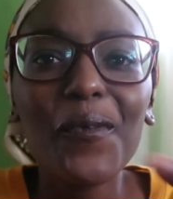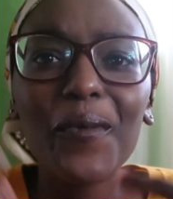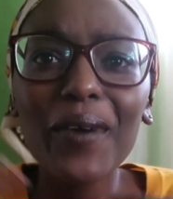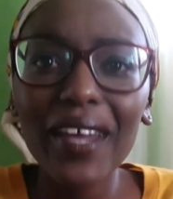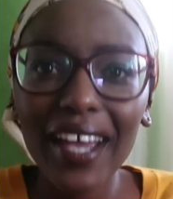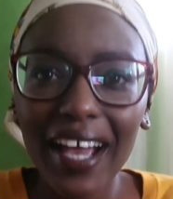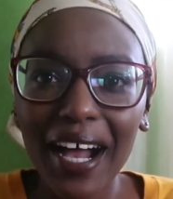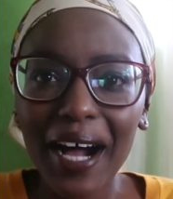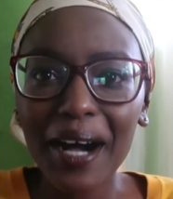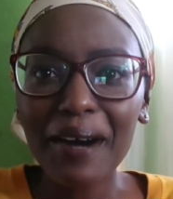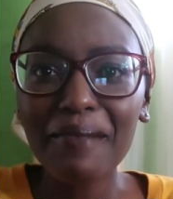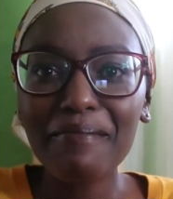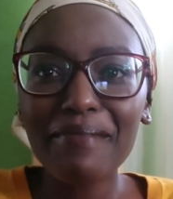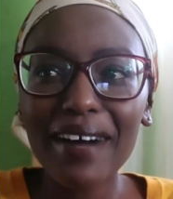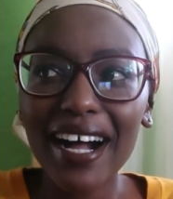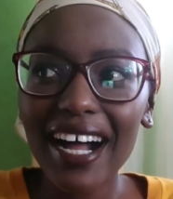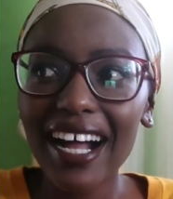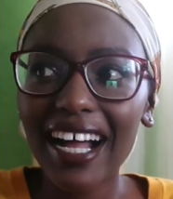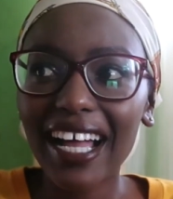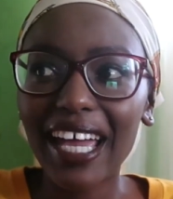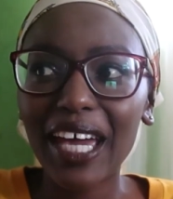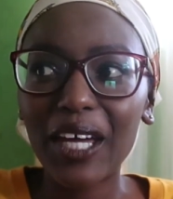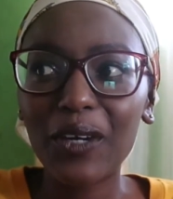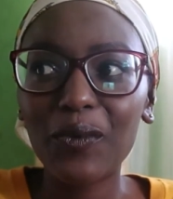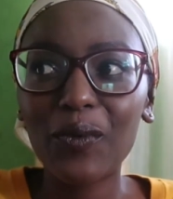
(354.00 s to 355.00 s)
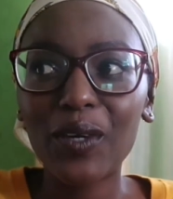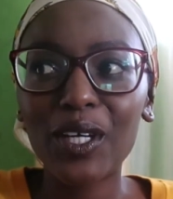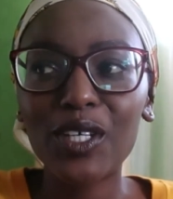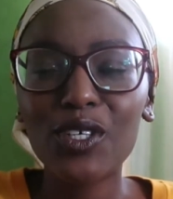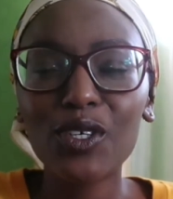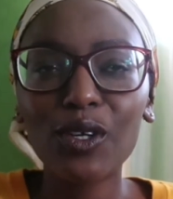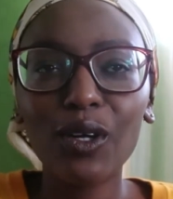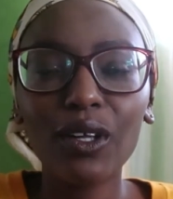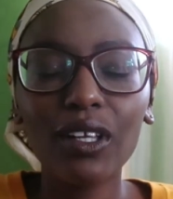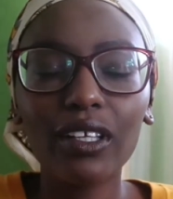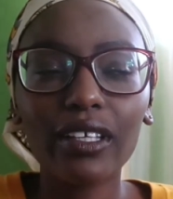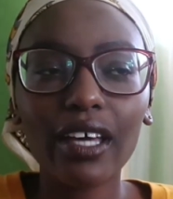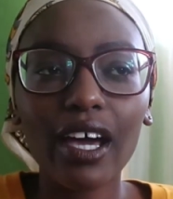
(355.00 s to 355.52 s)
We come back and we're
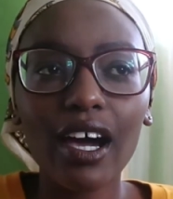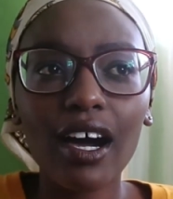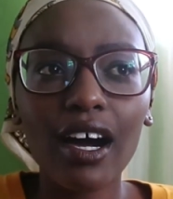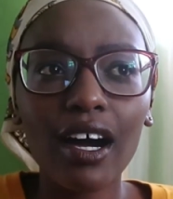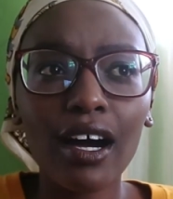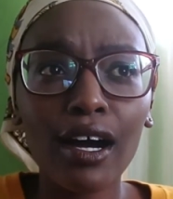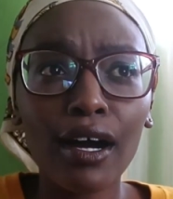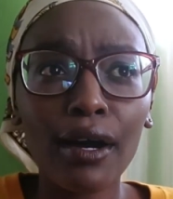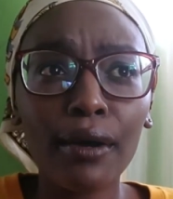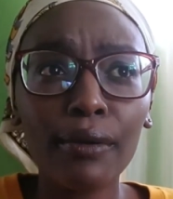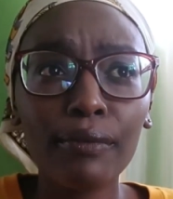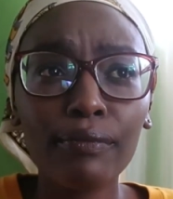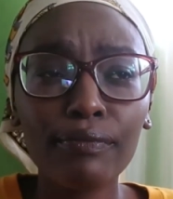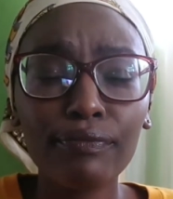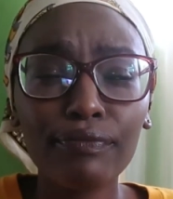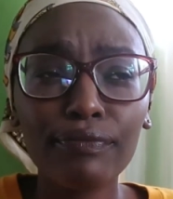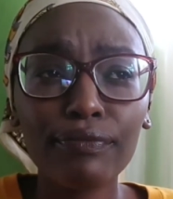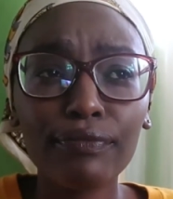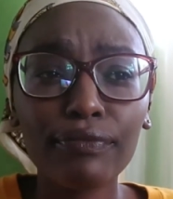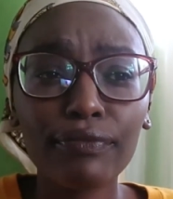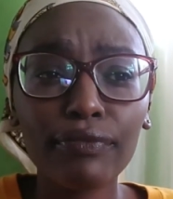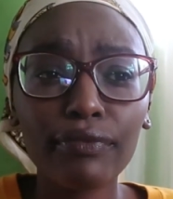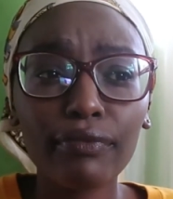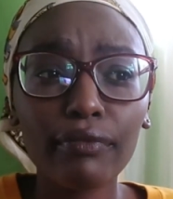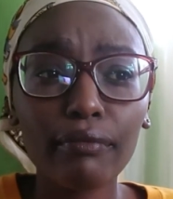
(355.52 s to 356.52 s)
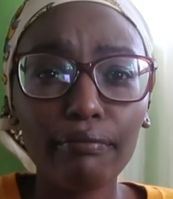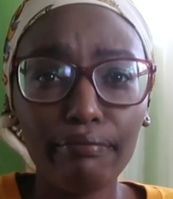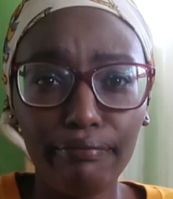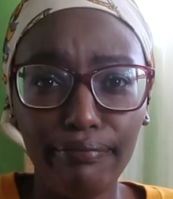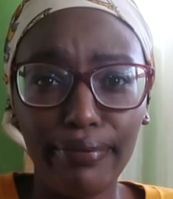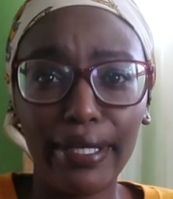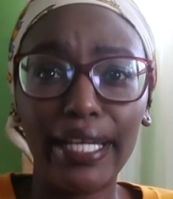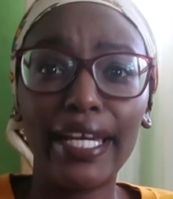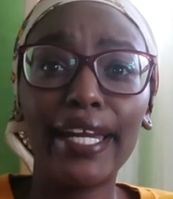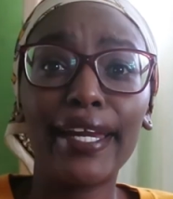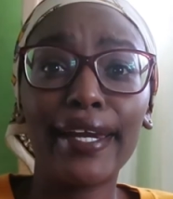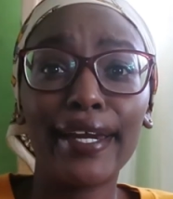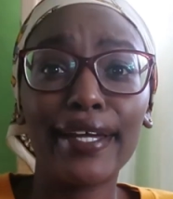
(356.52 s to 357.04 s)
told,
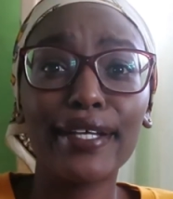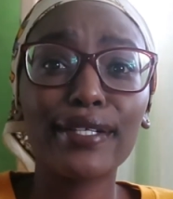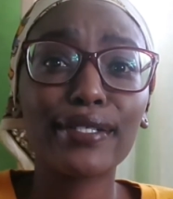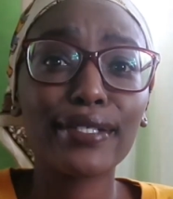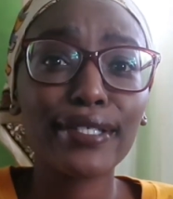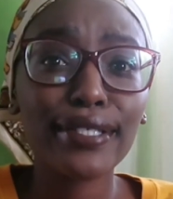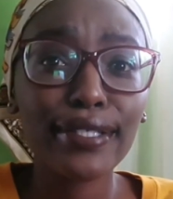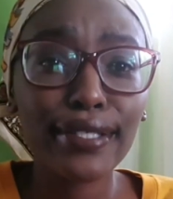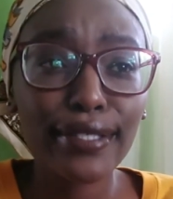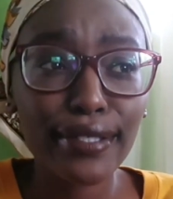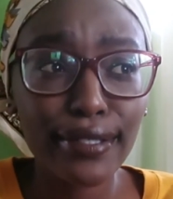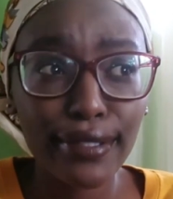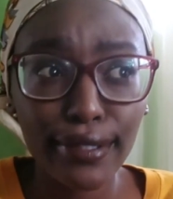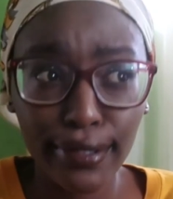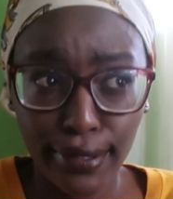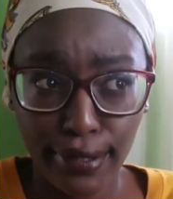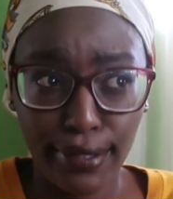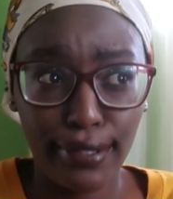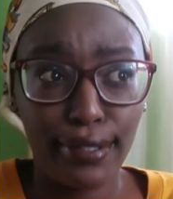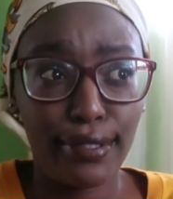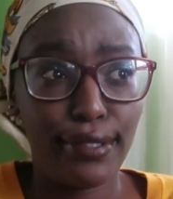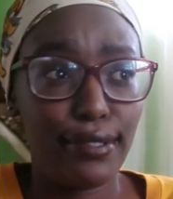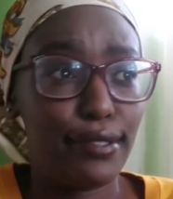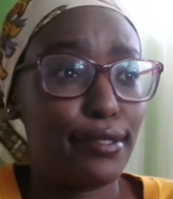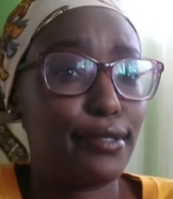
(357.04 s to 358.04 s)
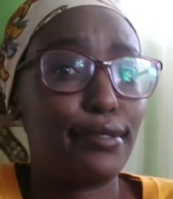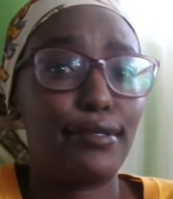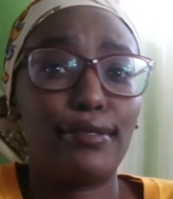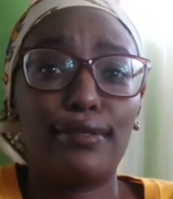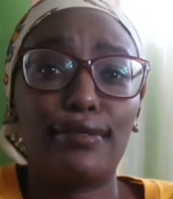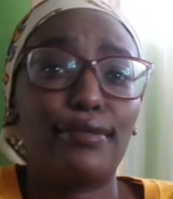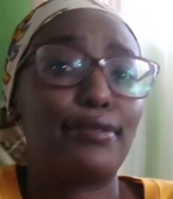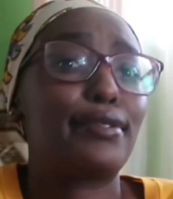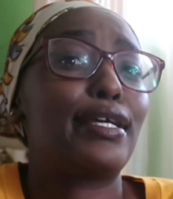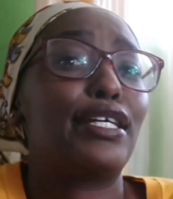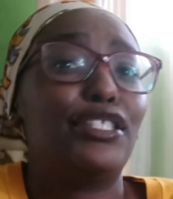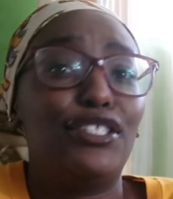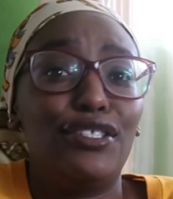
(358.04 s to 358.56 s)
banana is
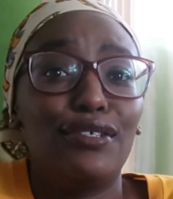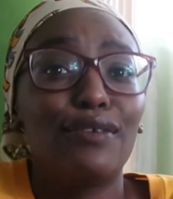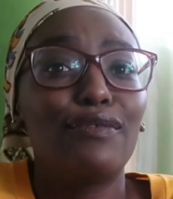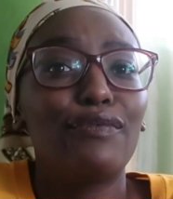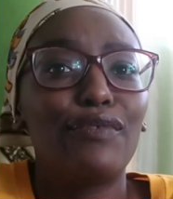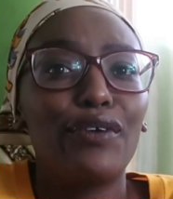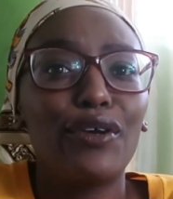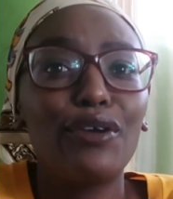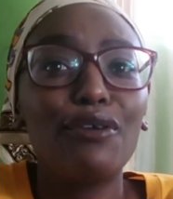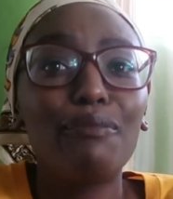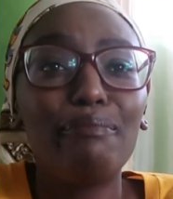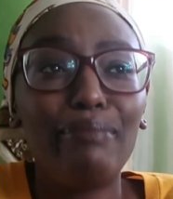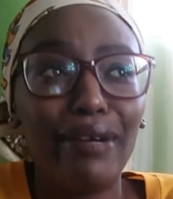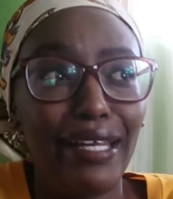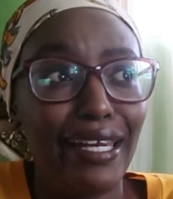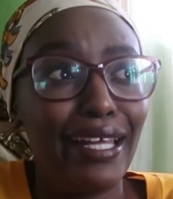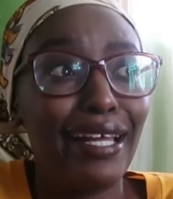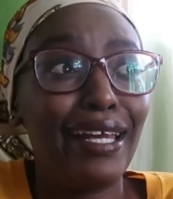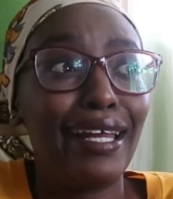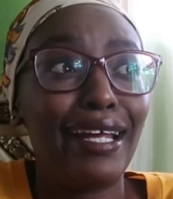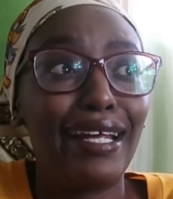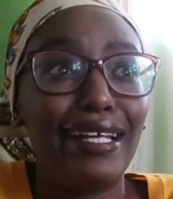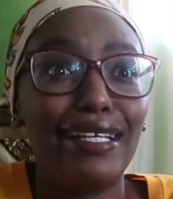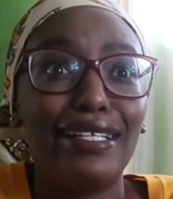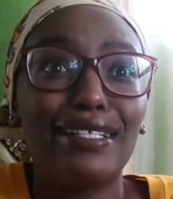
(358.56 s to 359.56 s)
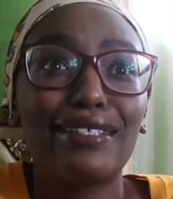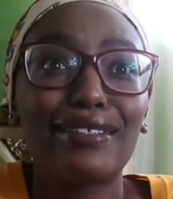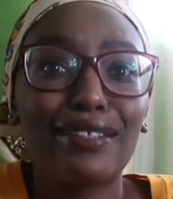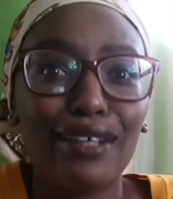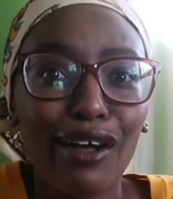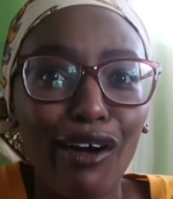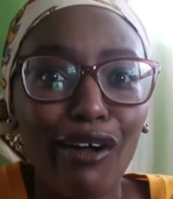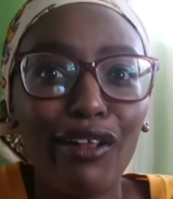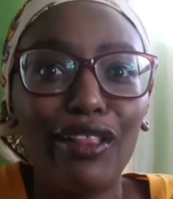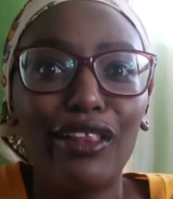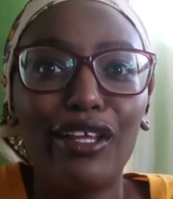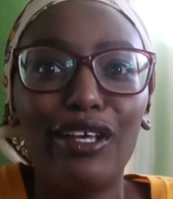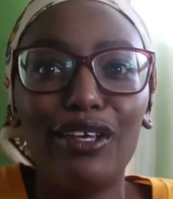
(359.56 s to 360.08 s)
searching for you. Banana is
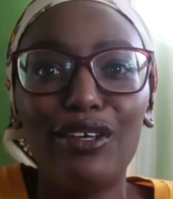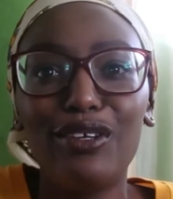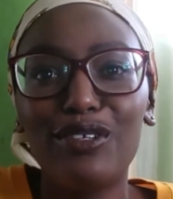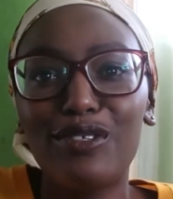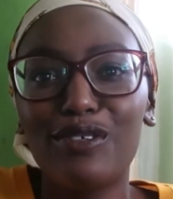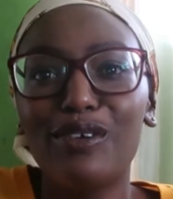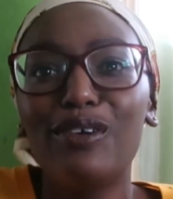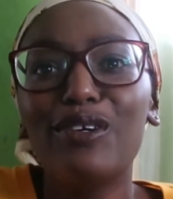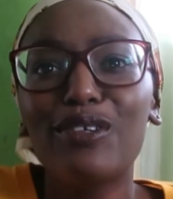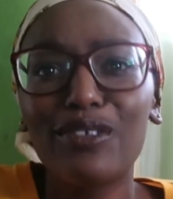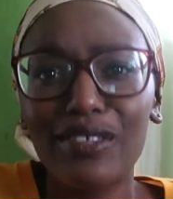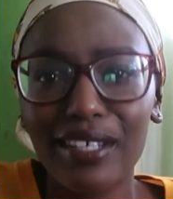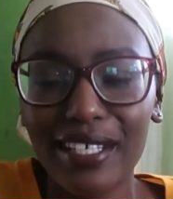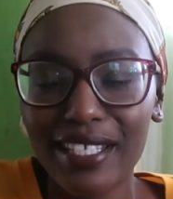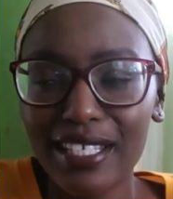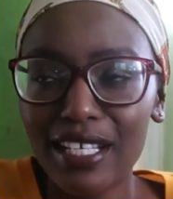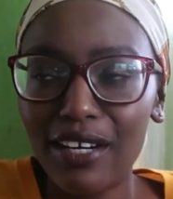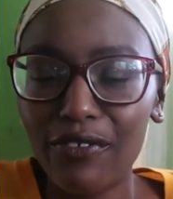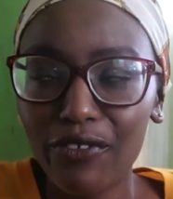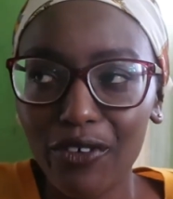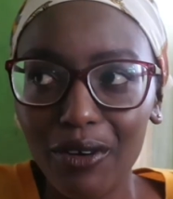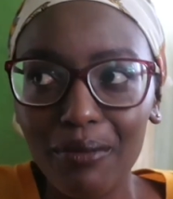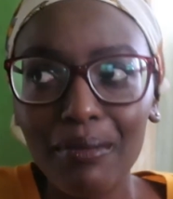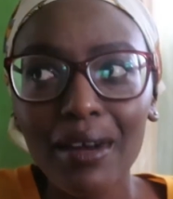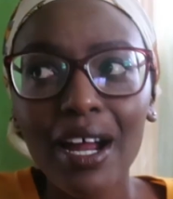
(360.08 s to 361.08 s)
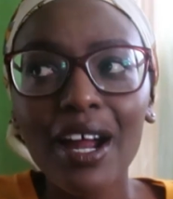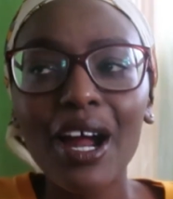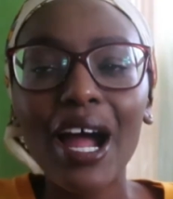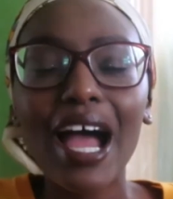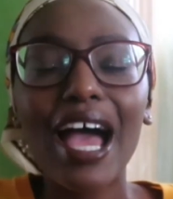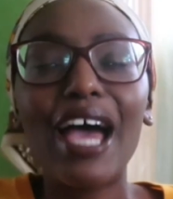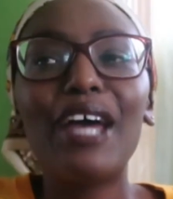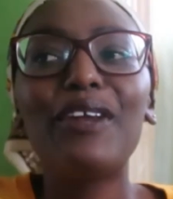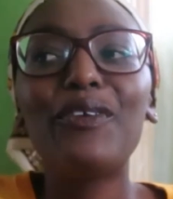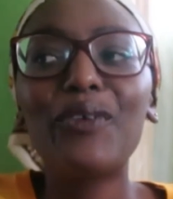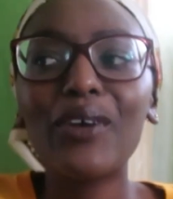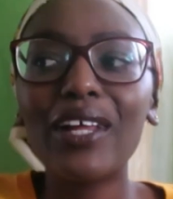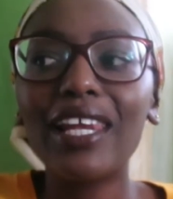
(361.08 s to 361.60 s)
calling you to go to the staff room.
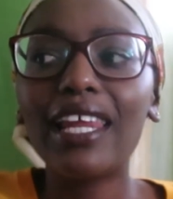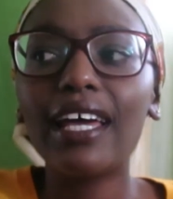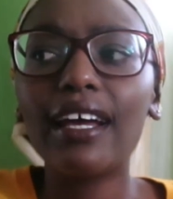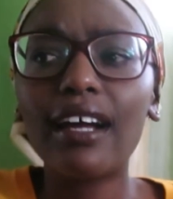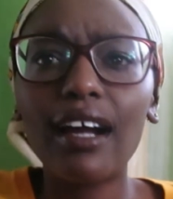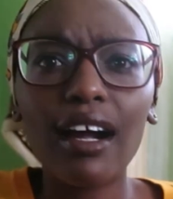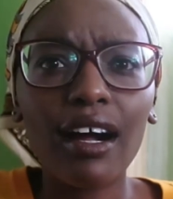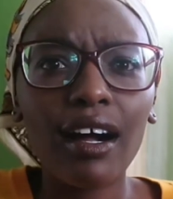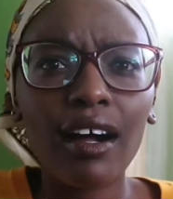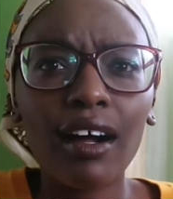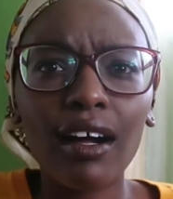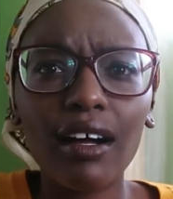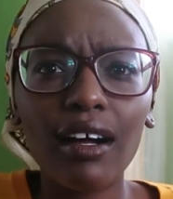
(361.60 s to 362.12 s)
And we're like,